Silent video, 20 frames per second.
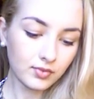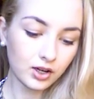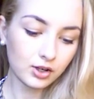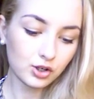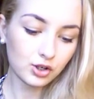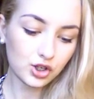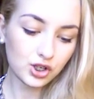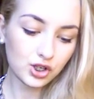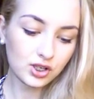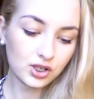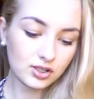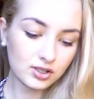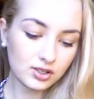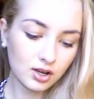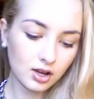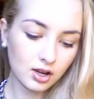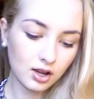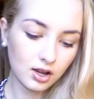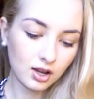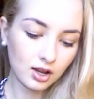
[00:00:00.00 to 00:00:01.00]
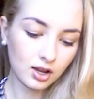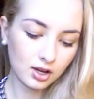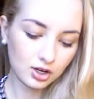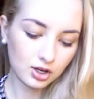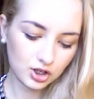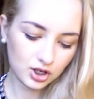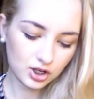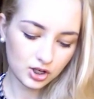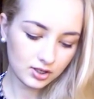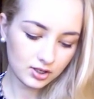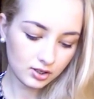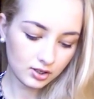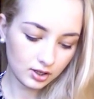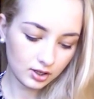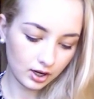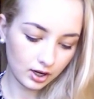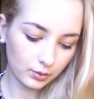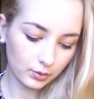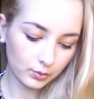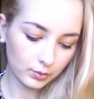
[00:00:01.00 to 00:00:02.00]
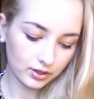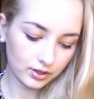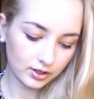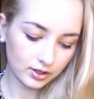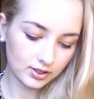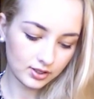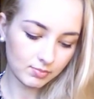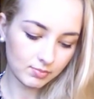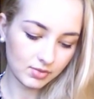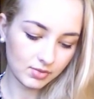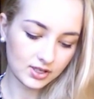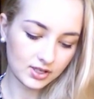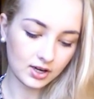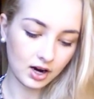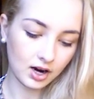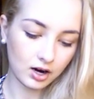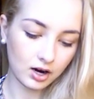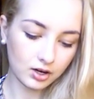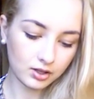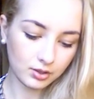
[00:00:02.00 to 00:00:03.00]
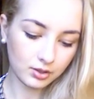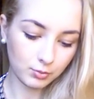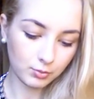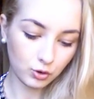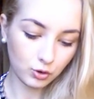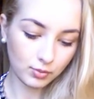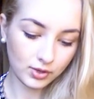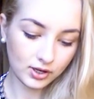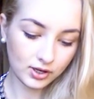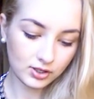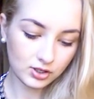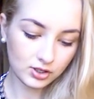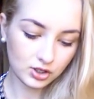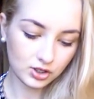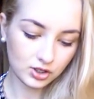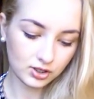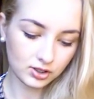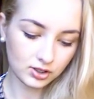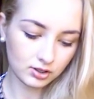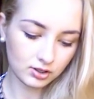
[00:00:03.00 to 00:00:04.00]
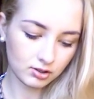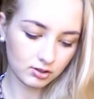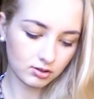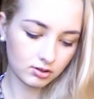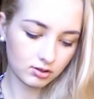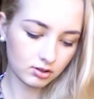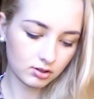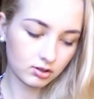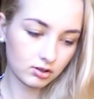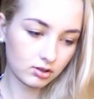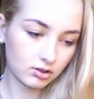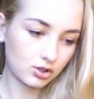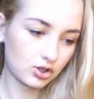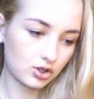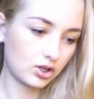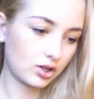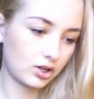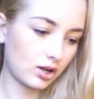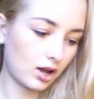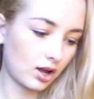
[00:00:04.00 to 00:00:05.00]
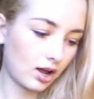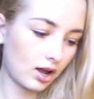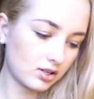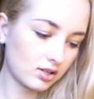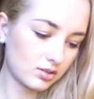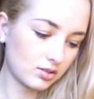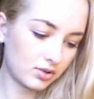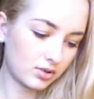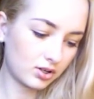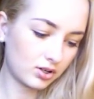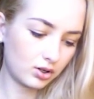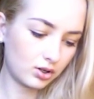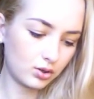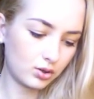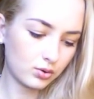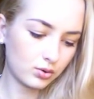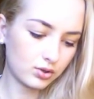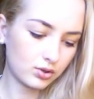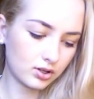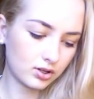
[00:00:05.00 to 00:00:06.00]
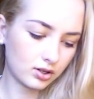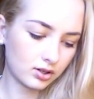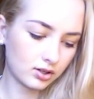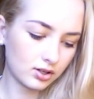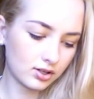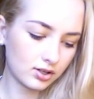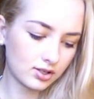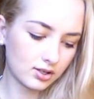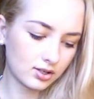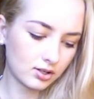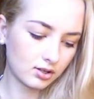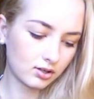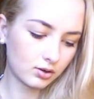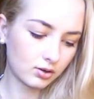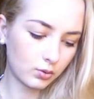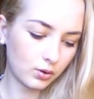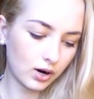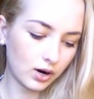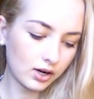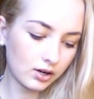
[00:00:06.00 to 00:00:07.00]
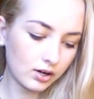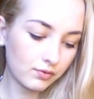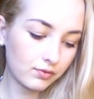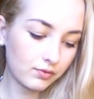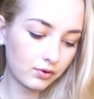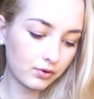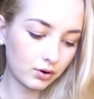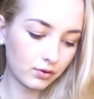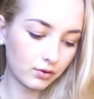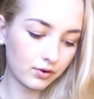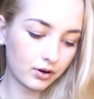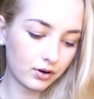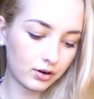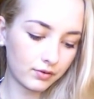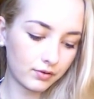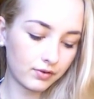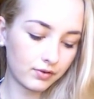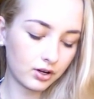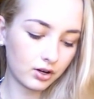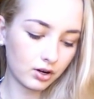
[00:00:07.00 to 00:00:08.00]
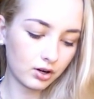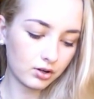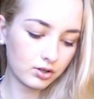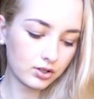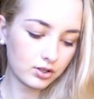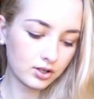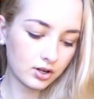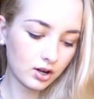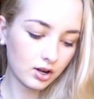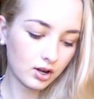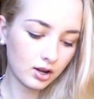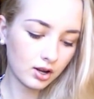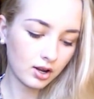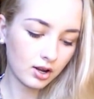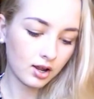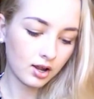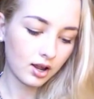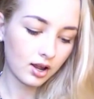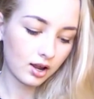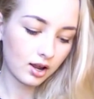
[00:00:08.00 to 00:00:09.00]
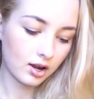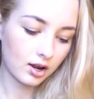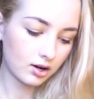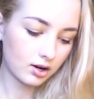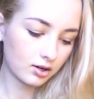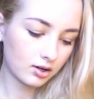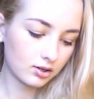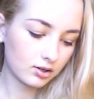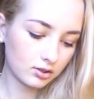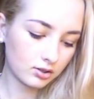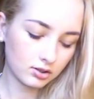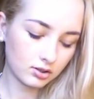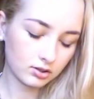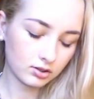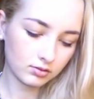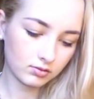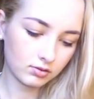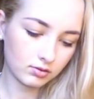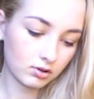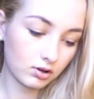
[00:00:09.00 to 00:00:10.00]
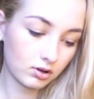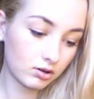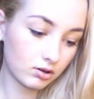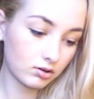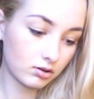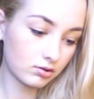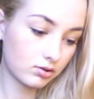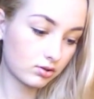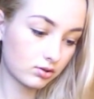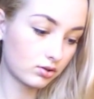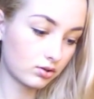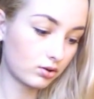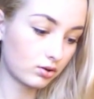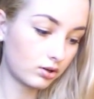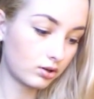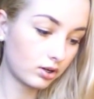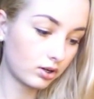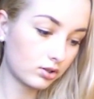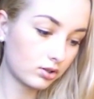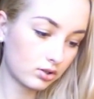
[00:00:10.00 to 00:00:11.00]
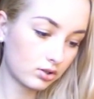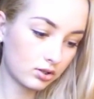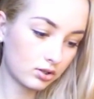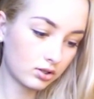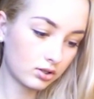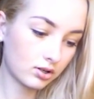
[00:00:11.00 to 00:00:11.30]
She's she's in love with this mascara at the moment. She she has been using this in quite a few of her videos. And sorry, just,